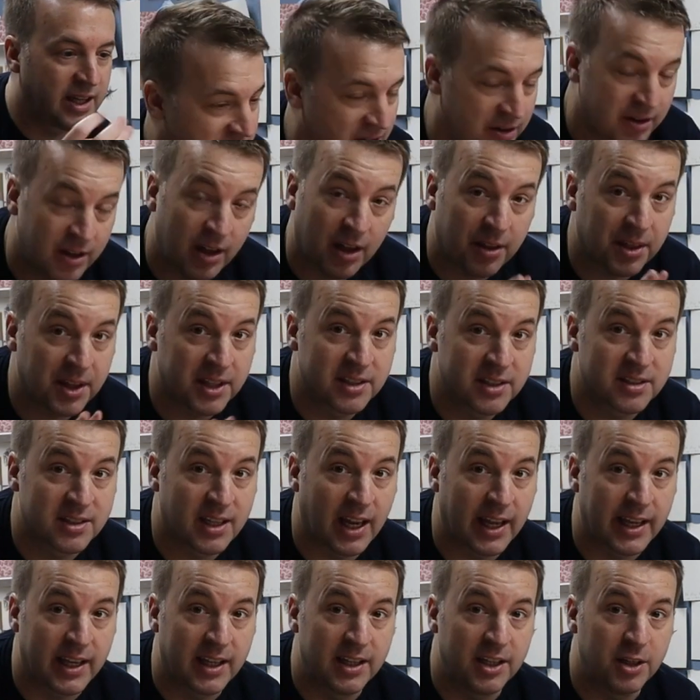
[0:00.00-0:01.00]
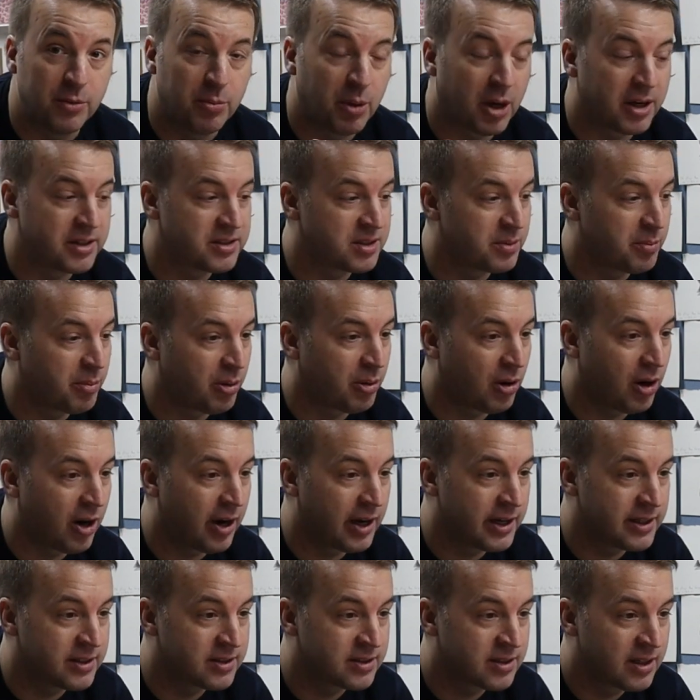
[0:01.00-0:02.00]
So nothing's taking you by
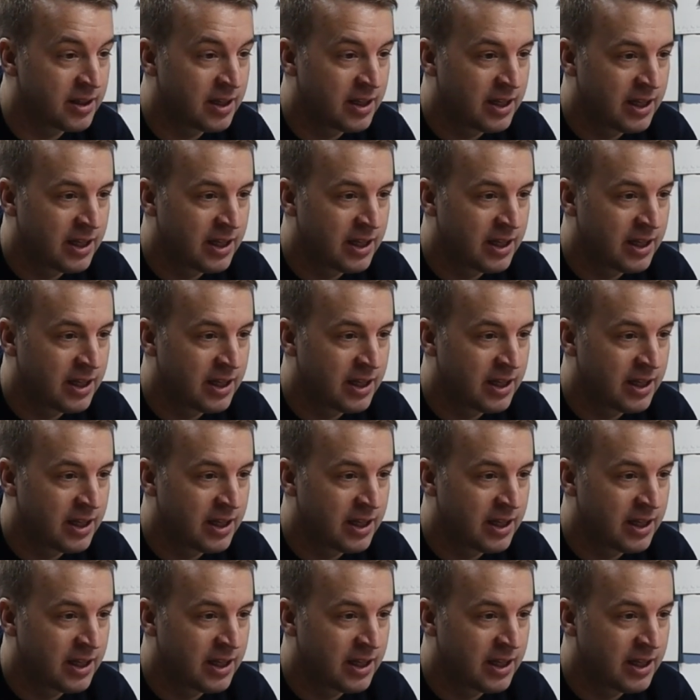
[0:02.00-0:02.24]
surprise.